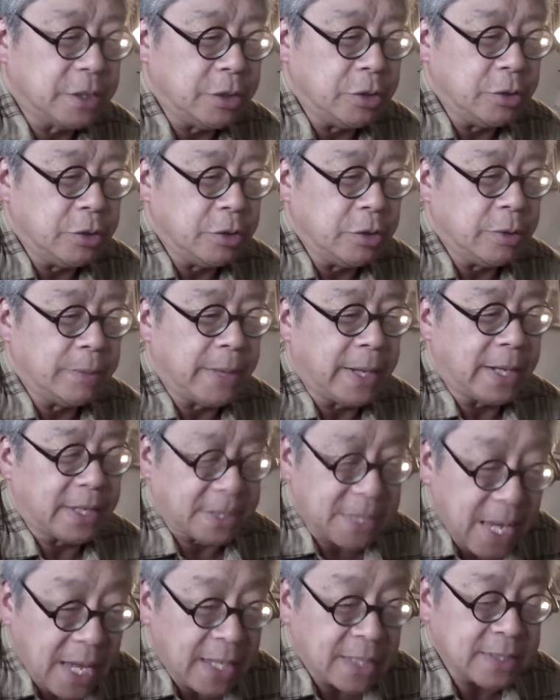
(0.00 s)
you, you make
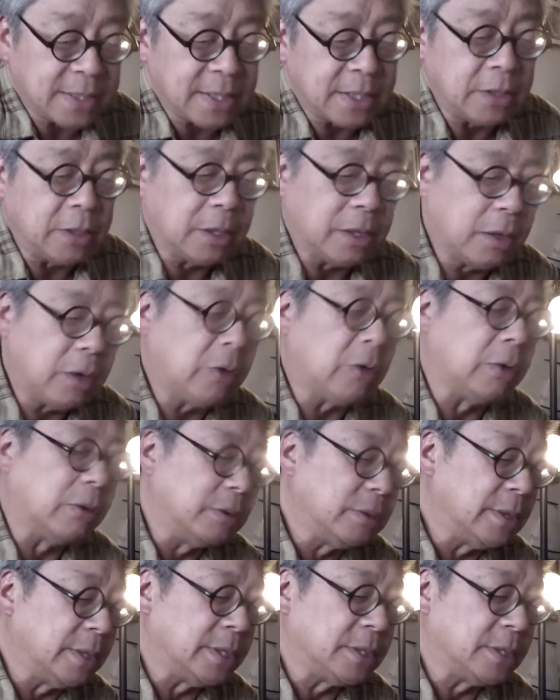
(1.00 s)
a test and you oh